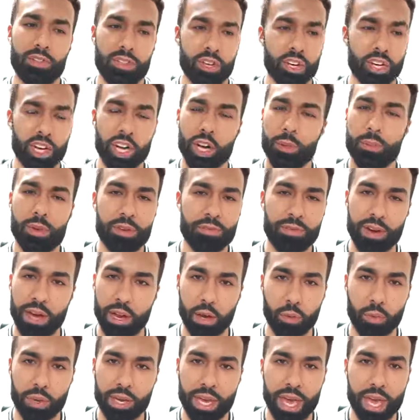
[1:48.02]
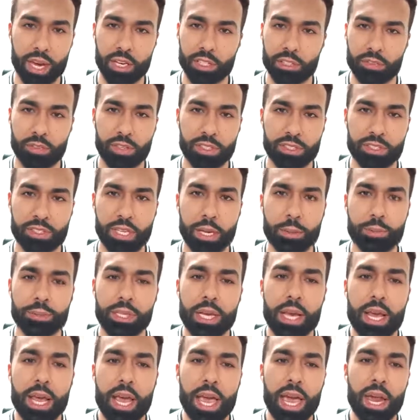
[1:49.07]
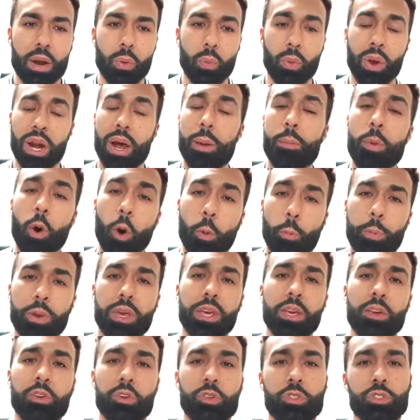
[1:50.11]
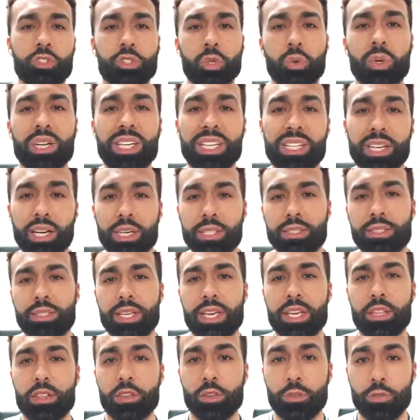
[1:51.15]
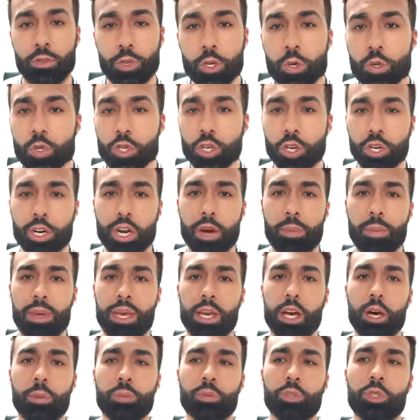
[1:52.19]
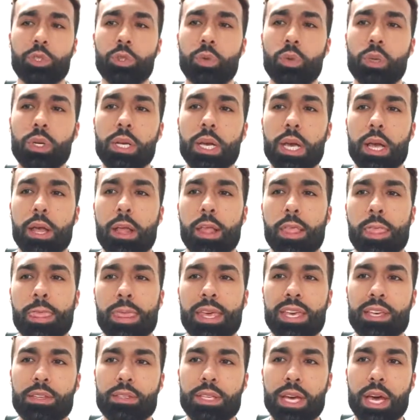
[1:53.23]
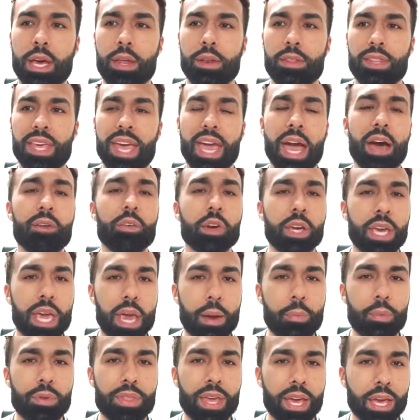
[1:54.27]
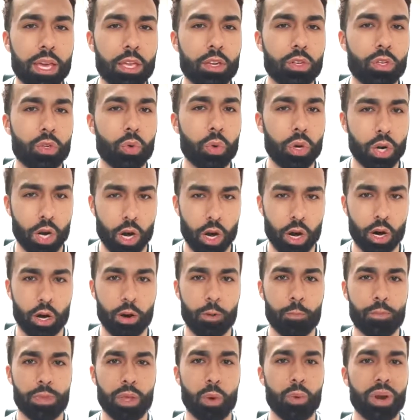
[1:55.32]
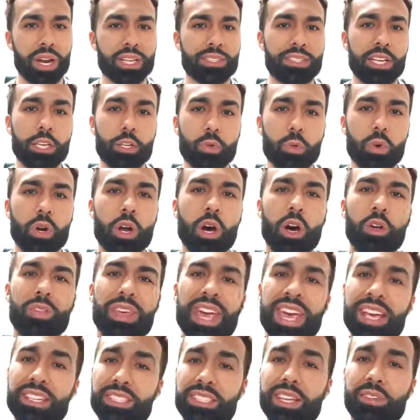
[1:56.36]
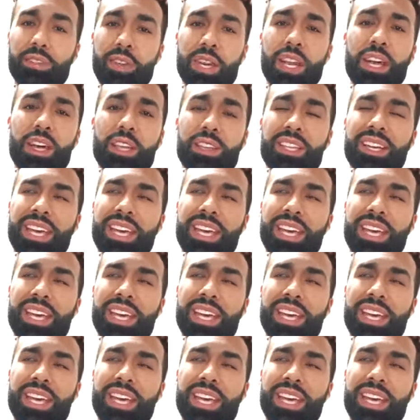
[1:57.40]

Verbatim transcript: They're gonna be following Canon's footsteps. And what I'm hoping Sony does in the future coming up soon is that they have a camera that can do it all. And when I say do it all, the A7